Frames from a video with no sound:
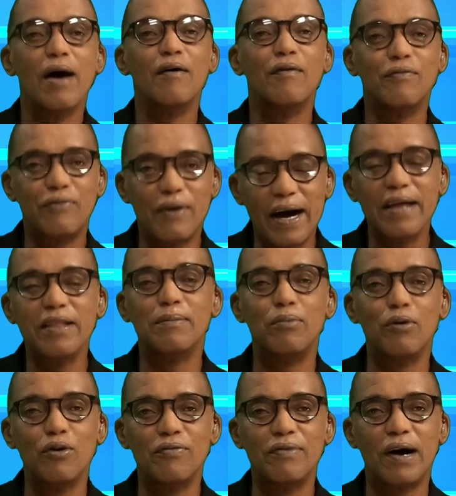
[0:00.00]
via the
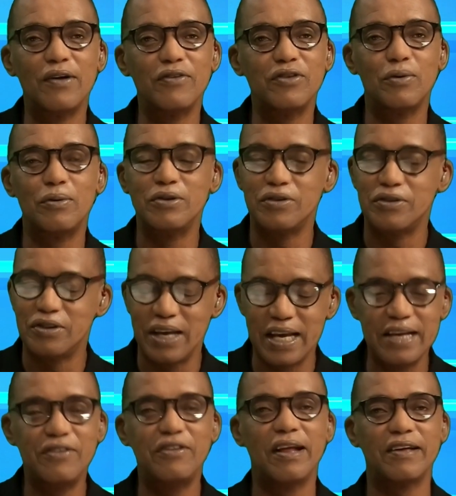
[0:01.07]
Blue Voucher, which is
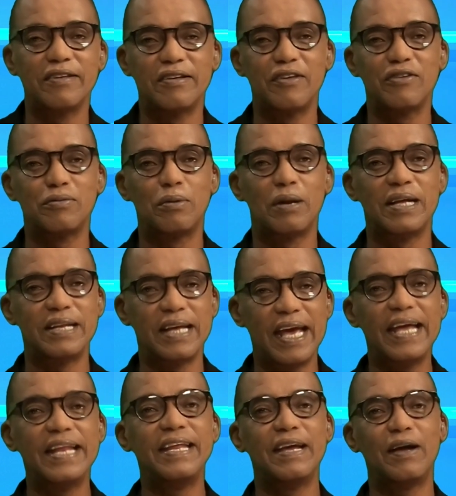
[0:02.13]
easily accessible at
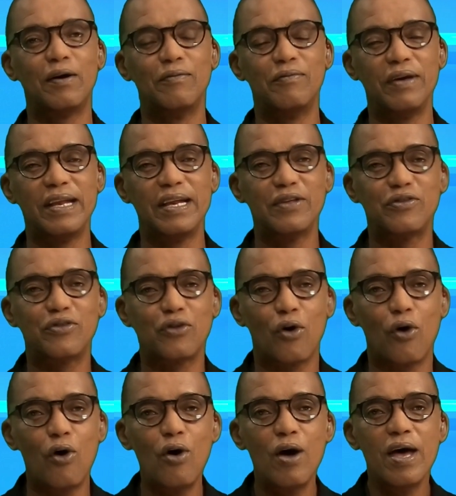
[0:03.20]
any convenience
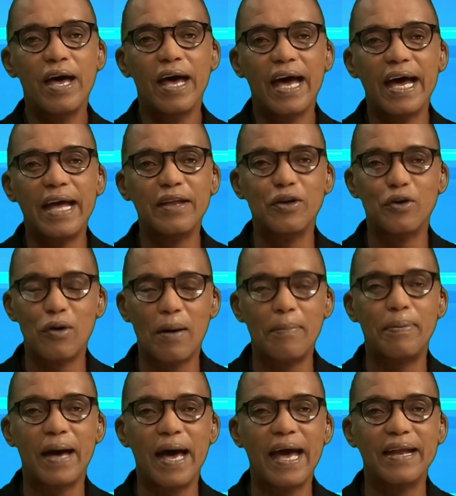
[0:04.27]
store, and you're up
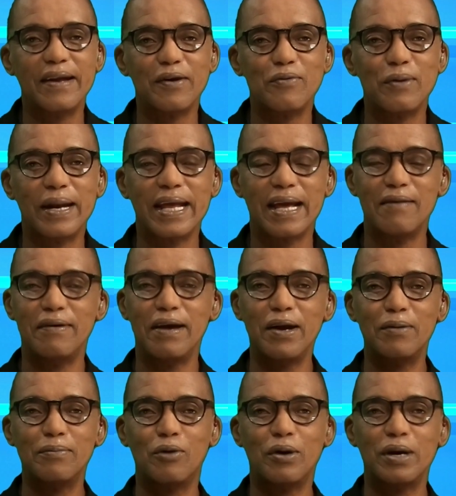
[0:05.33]
and running. A very
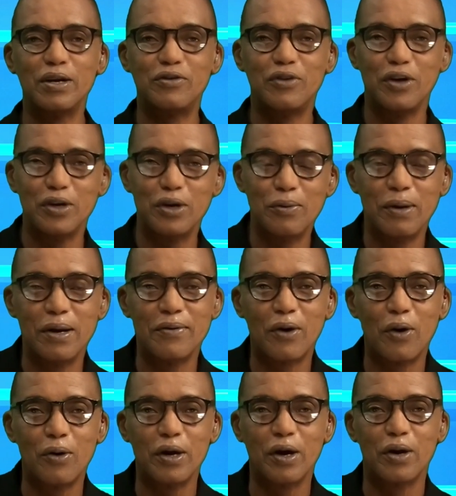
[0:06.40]
good morning to you. We're
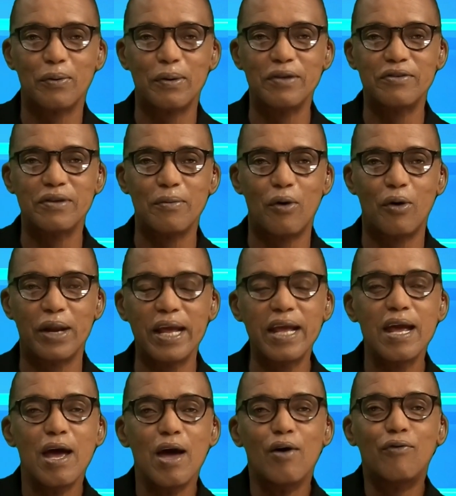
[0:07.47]
recording on a Wednesday morning
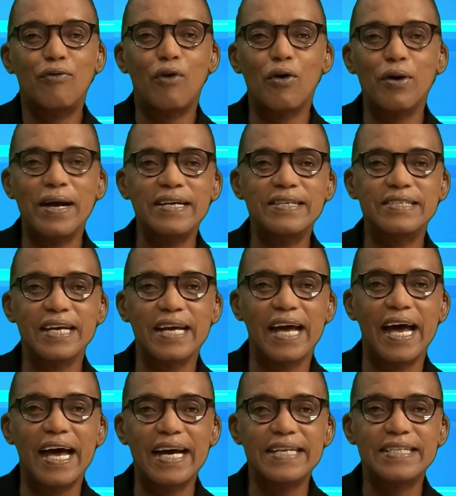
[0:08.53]
for racing
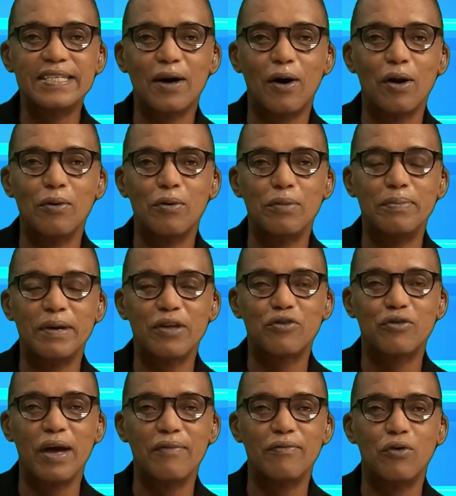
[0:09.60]
at Hollywood Bets
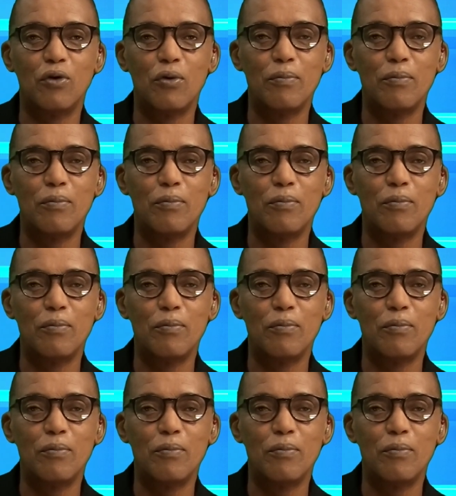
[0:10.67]
Grave. We're